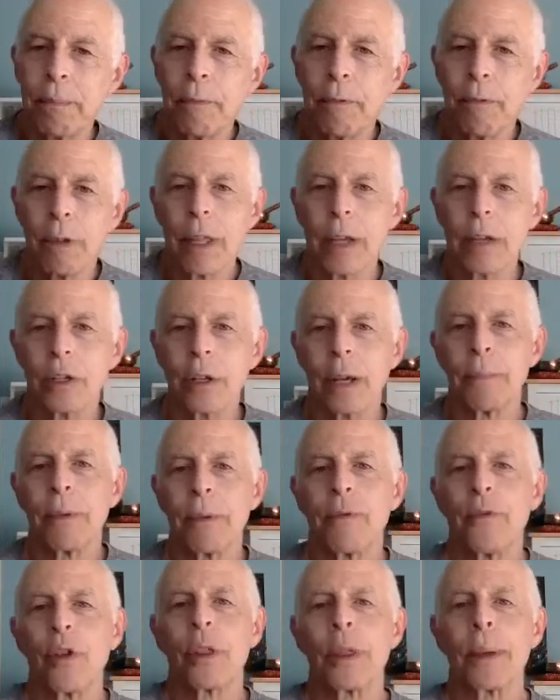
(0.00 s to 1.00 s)
relationship,
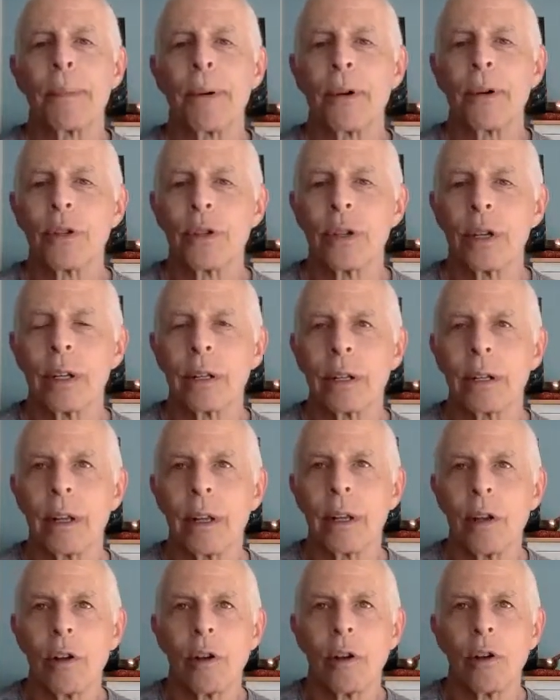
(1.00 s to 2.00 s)
if you're the person
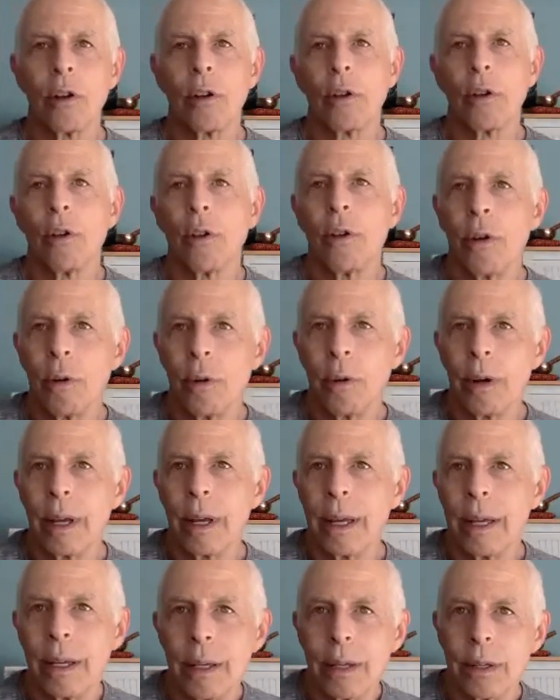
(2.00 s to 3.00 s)
who
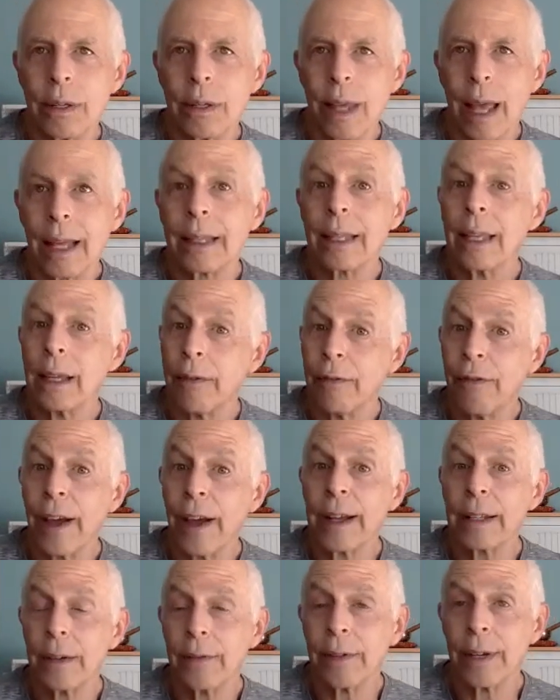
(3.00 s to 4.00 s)
is at the
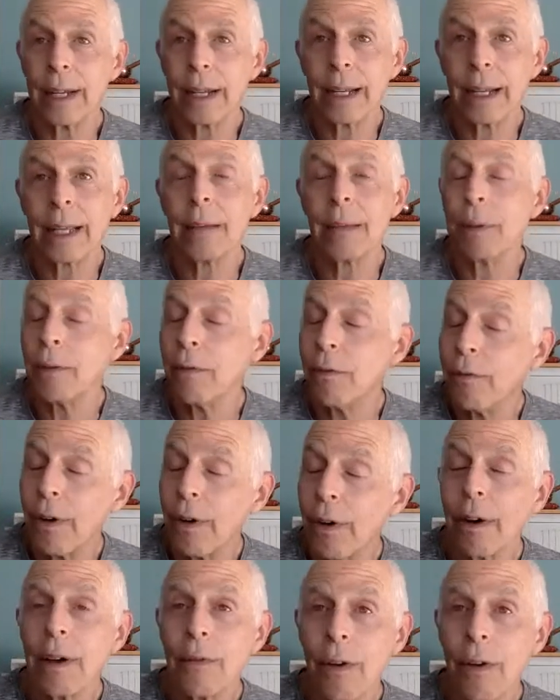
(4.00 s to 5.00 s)
effect of it, it can be
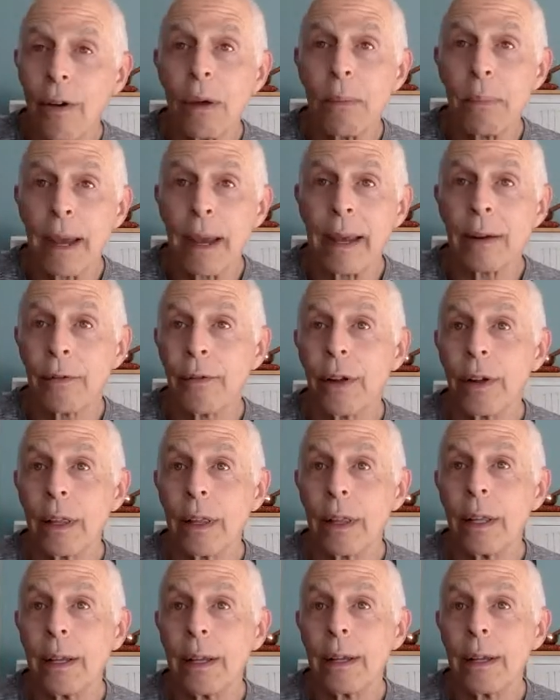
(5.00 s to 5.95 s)
very, very painful.